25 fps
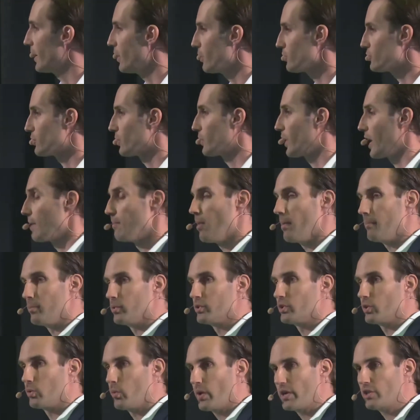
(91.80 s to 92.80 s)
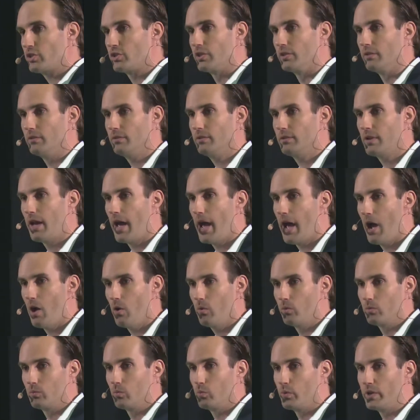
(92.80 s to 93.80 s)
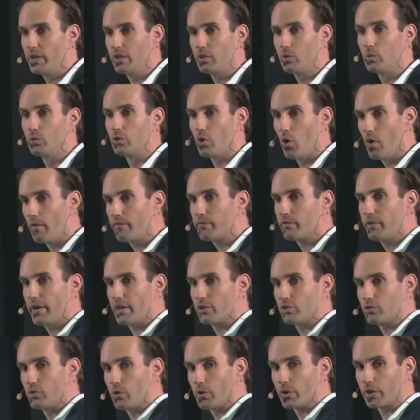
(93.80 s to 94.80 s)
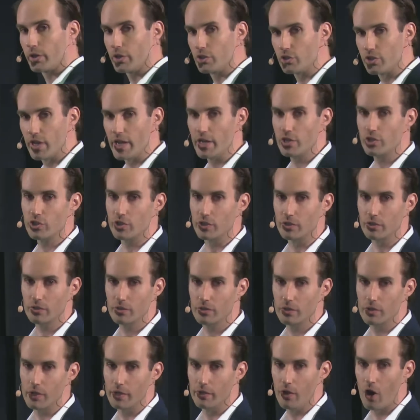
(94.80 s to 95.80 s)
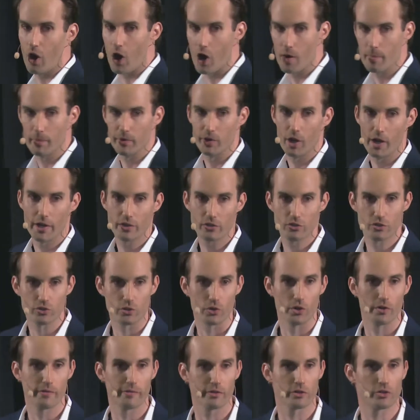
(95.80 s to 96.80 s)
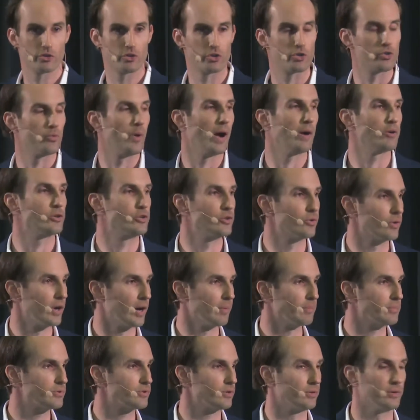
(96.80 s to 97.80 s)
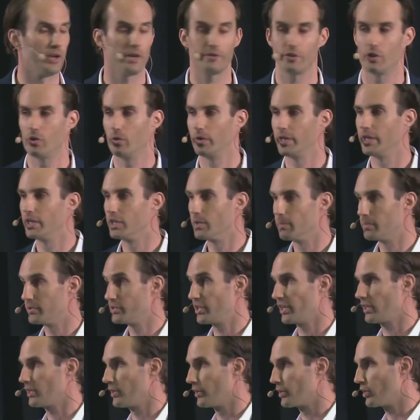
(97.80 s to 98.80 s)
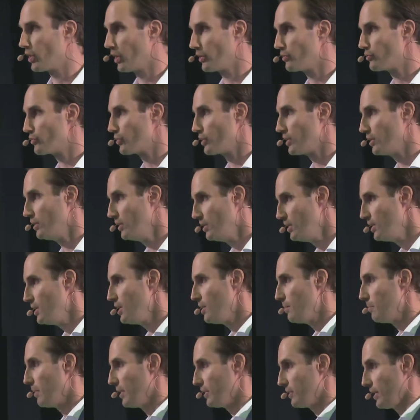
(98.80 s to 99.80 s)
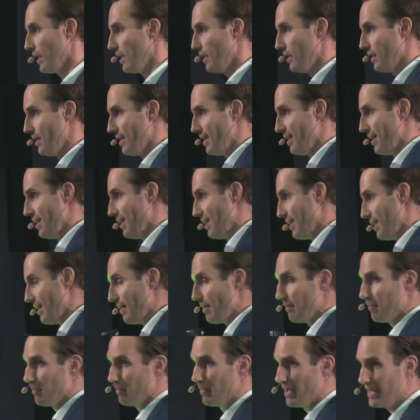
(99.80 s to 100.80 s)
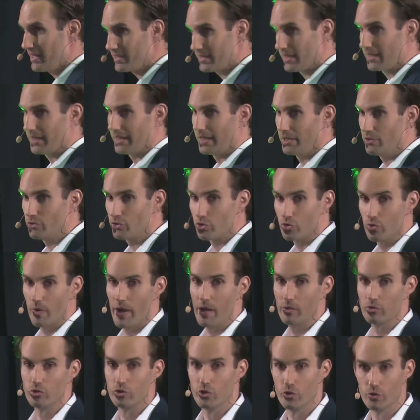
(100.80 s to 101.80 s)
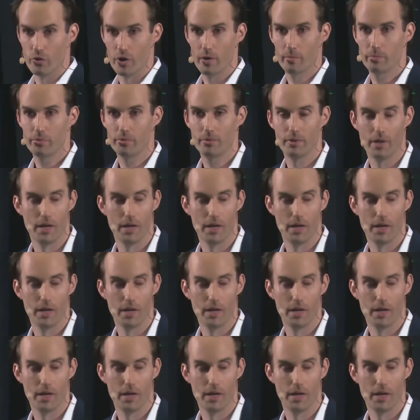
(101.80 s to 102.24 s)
also came up with the question how we could offer as an organization a harmonized service throughout Europe. So not only in a particular country, but basically throughout Europe.